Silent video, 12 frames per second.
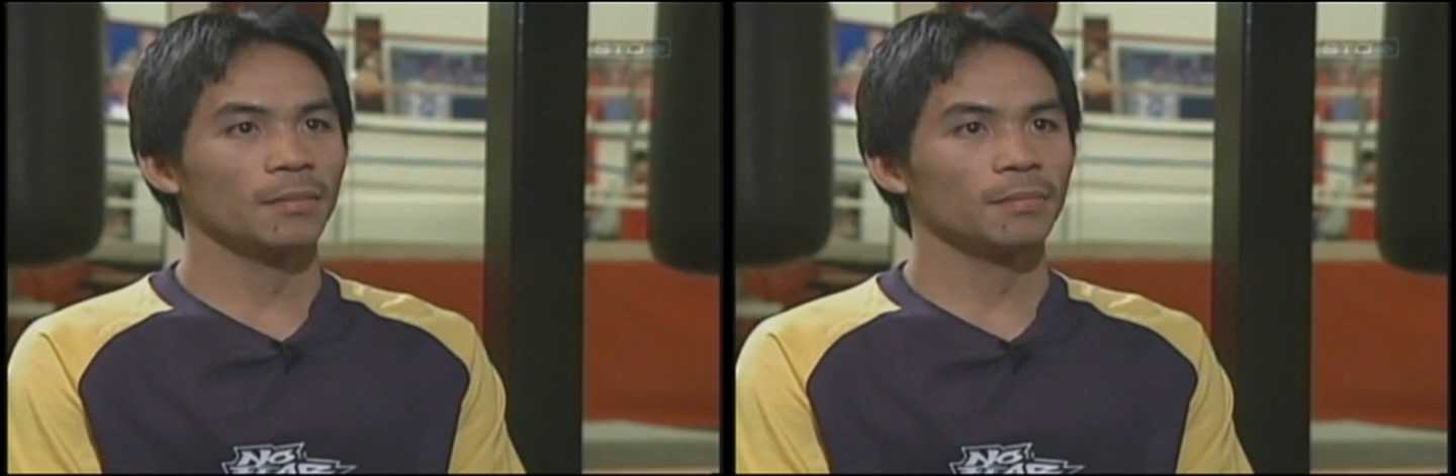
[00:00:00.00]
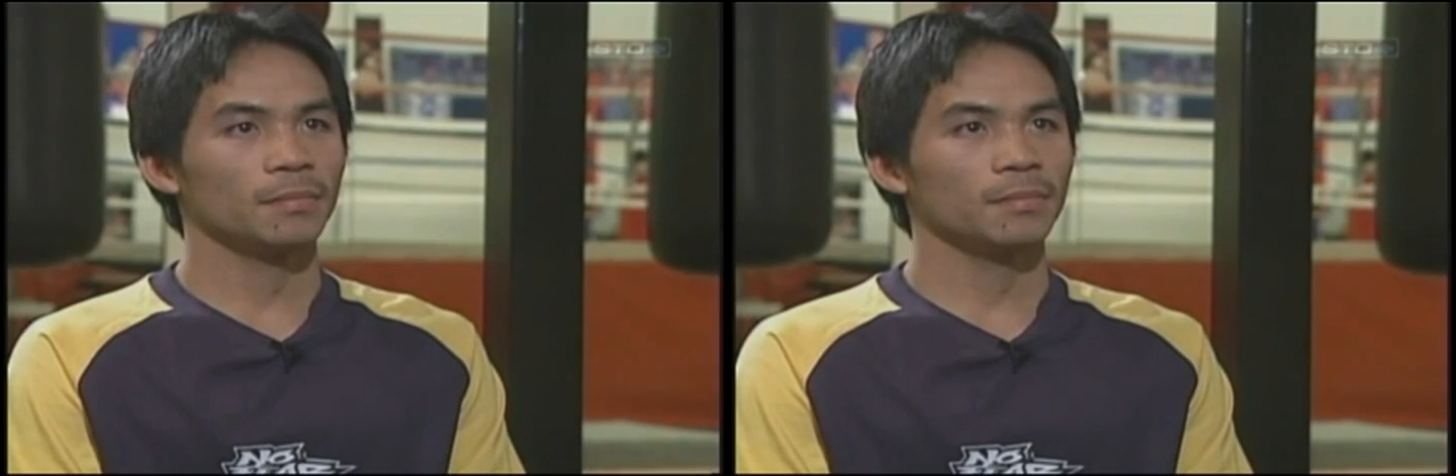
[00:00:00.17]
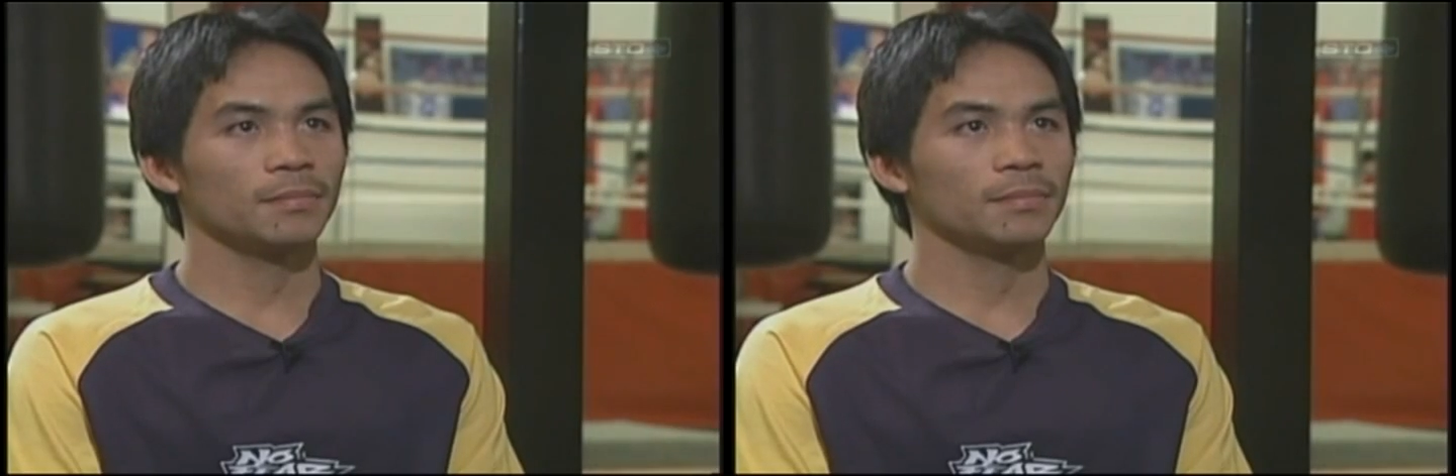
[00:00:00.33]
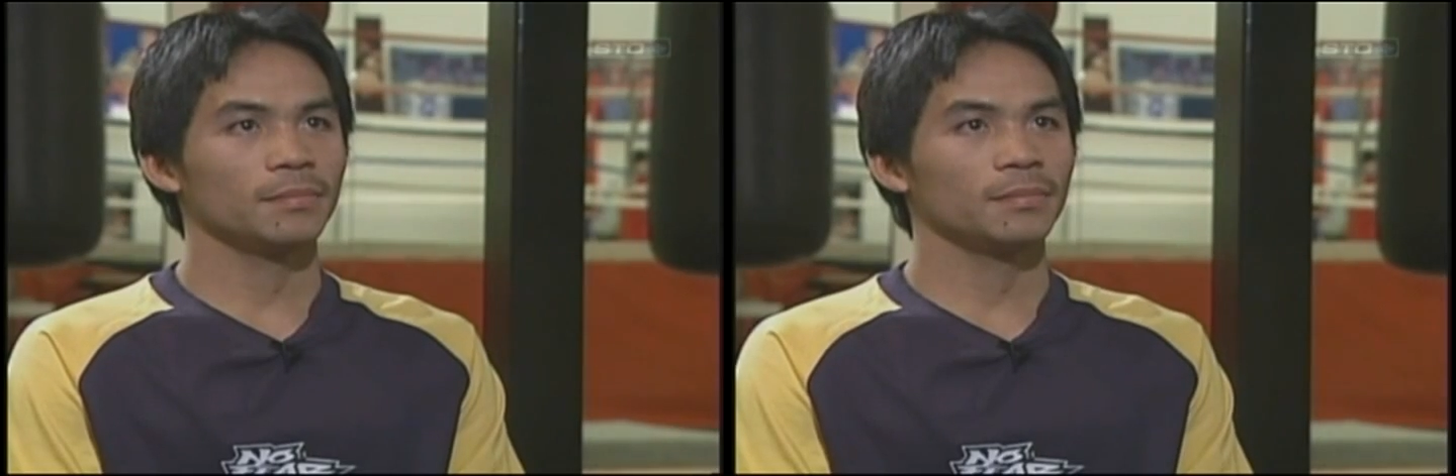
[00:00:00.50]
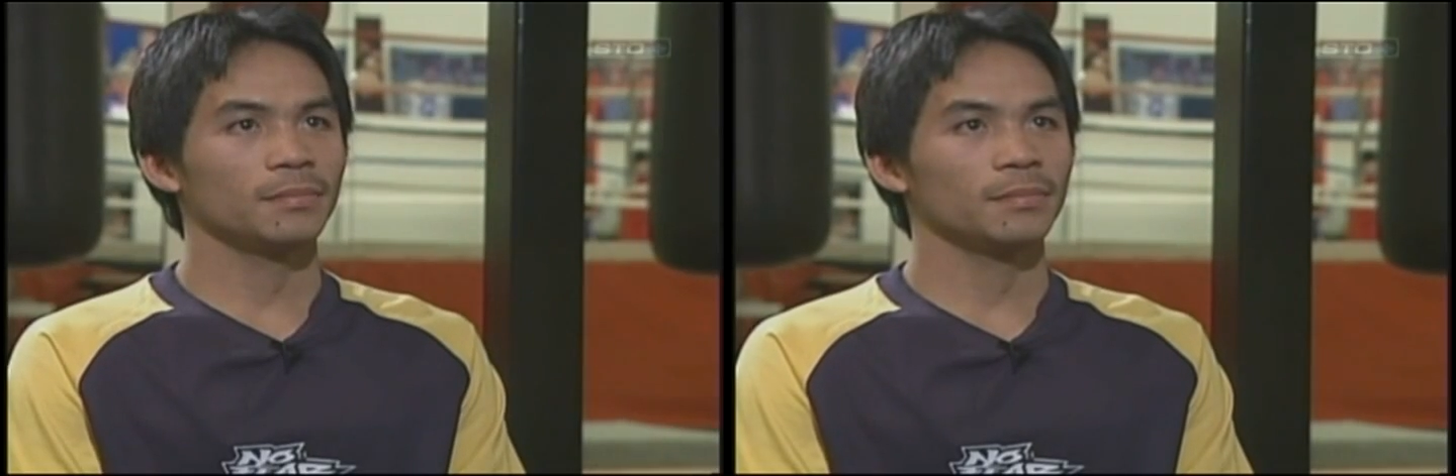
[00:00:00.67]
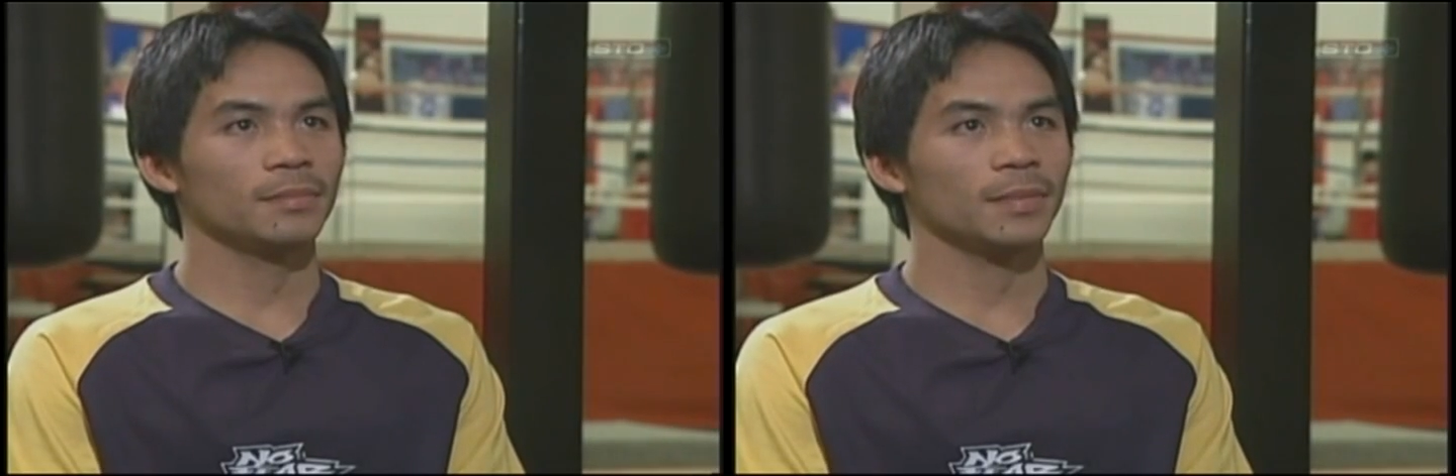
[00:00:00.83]

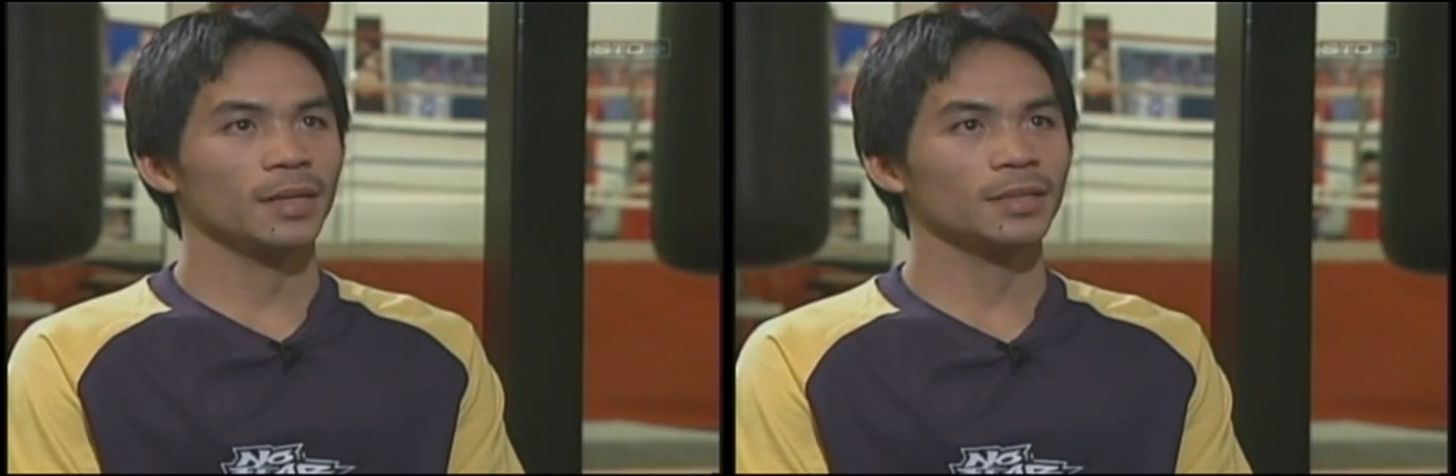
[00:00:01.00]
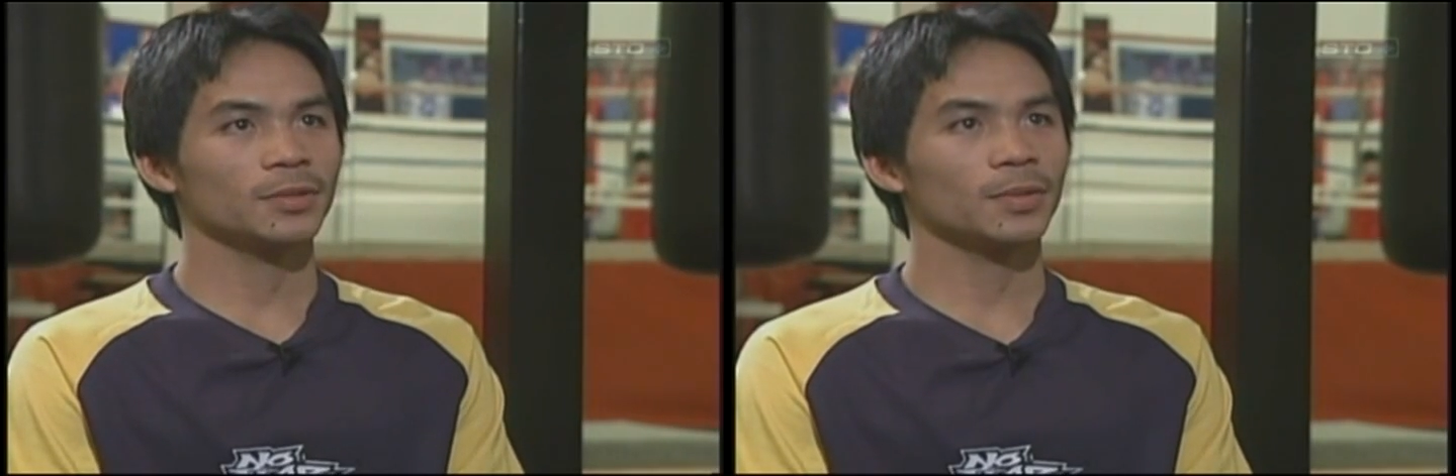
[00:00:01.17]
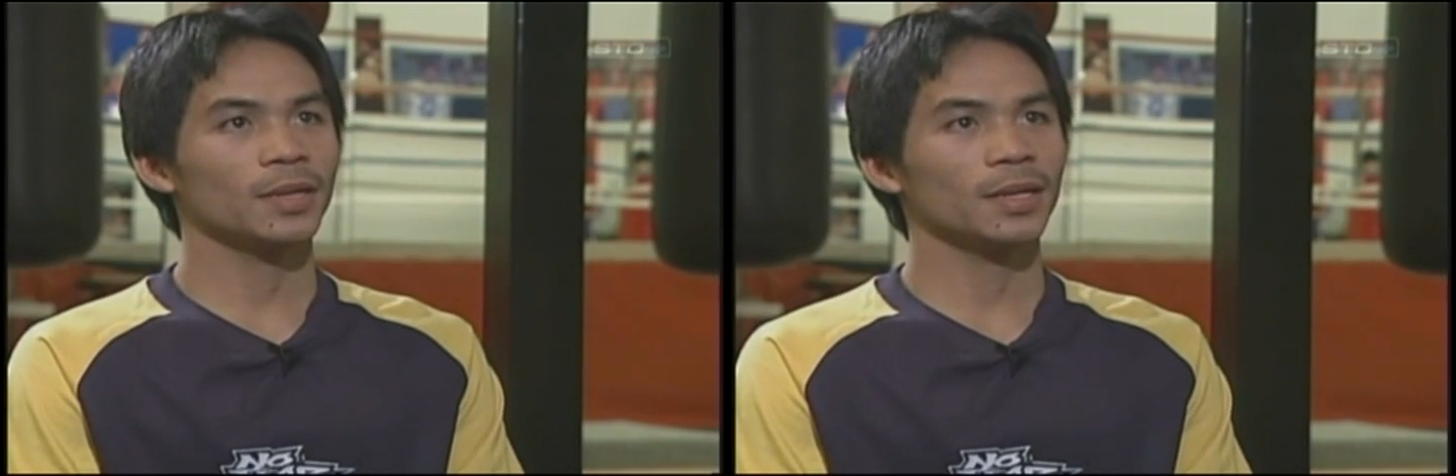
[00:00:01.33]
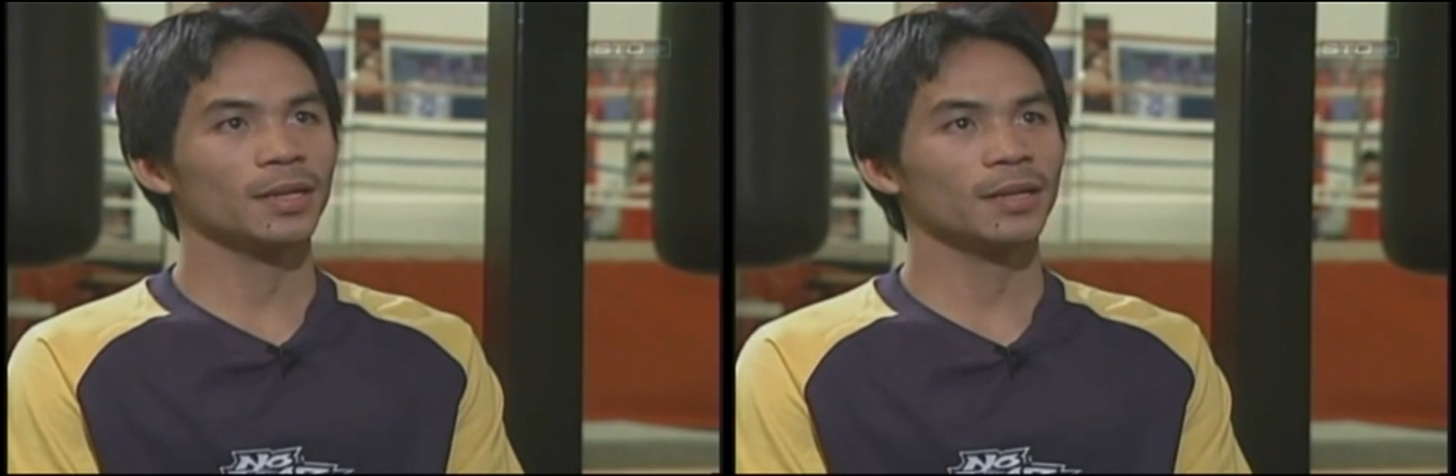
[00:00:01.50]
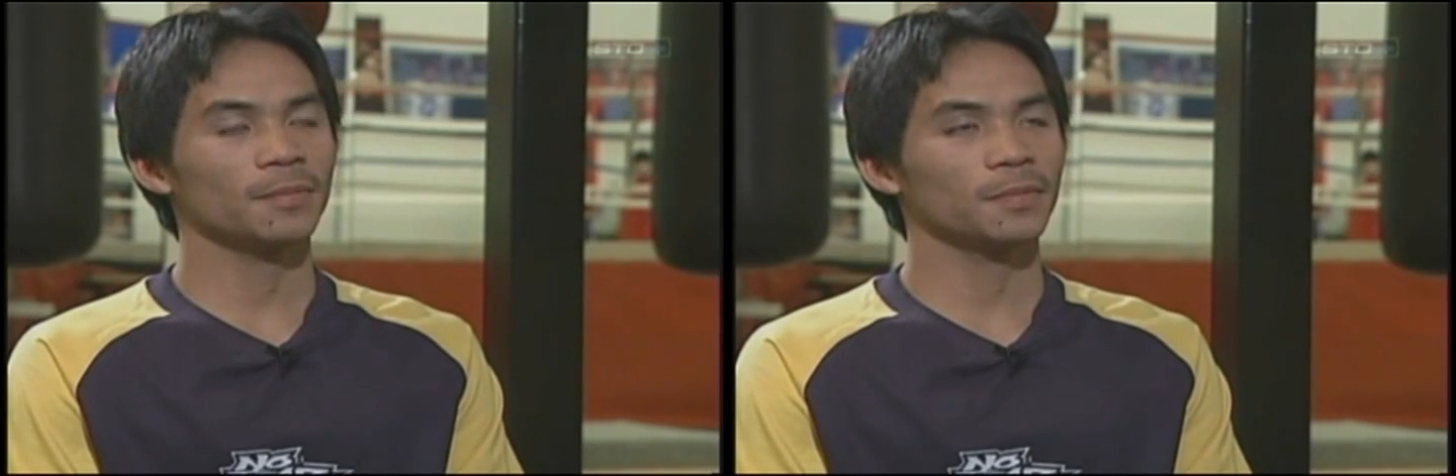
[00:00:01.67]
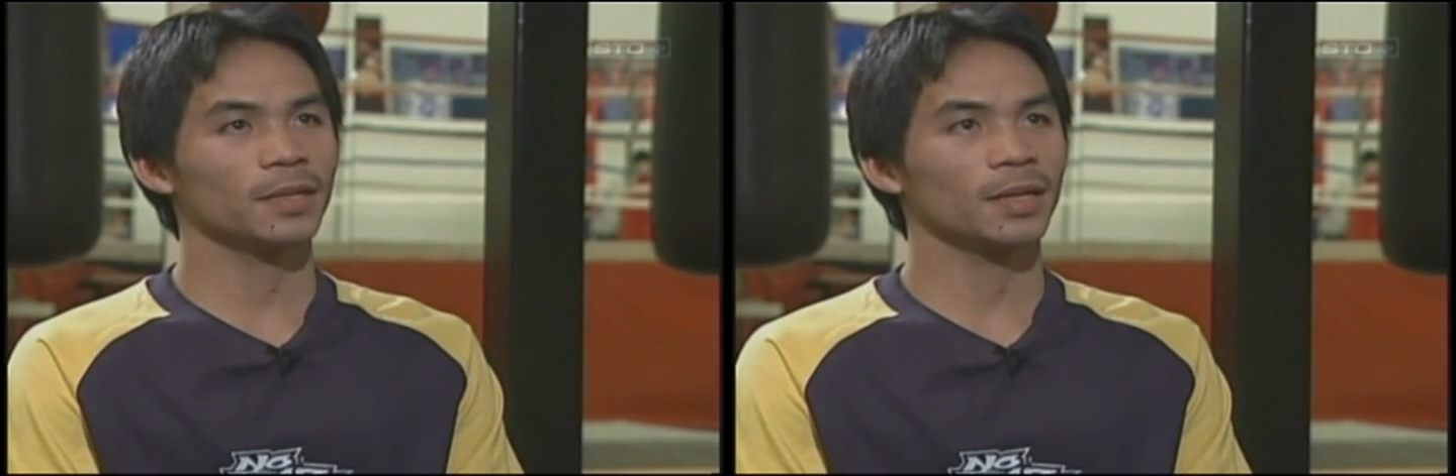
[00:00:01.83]
I just want to
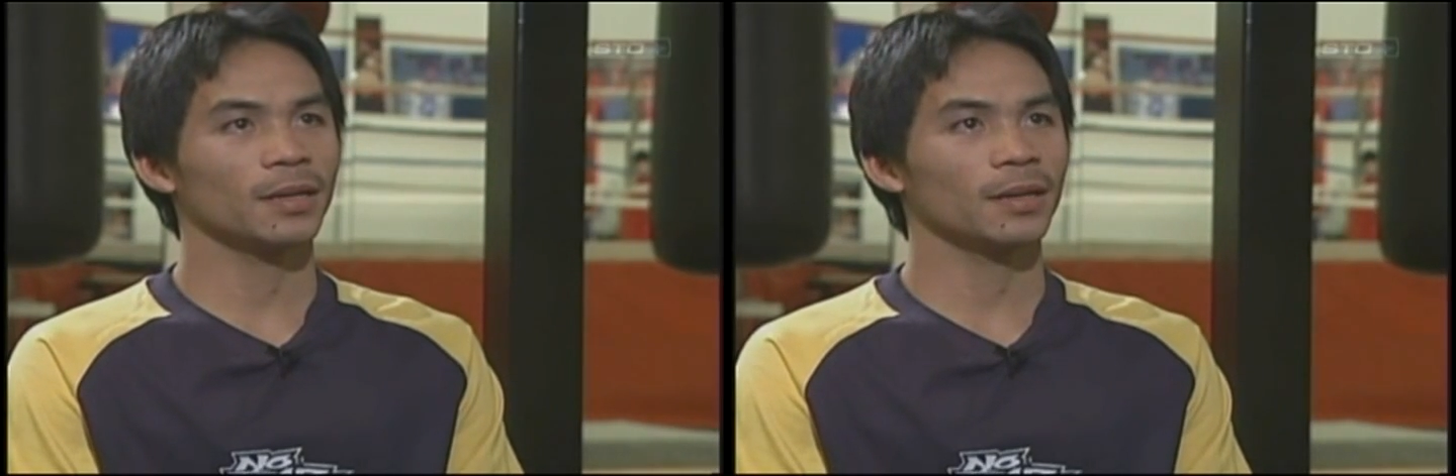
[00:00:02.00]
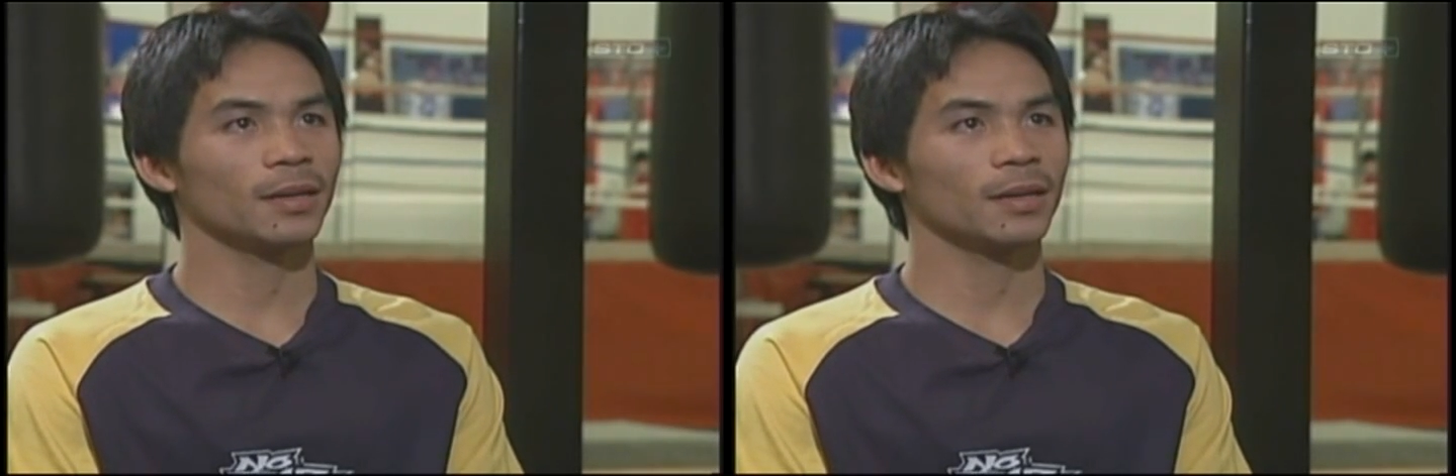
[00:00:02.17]
help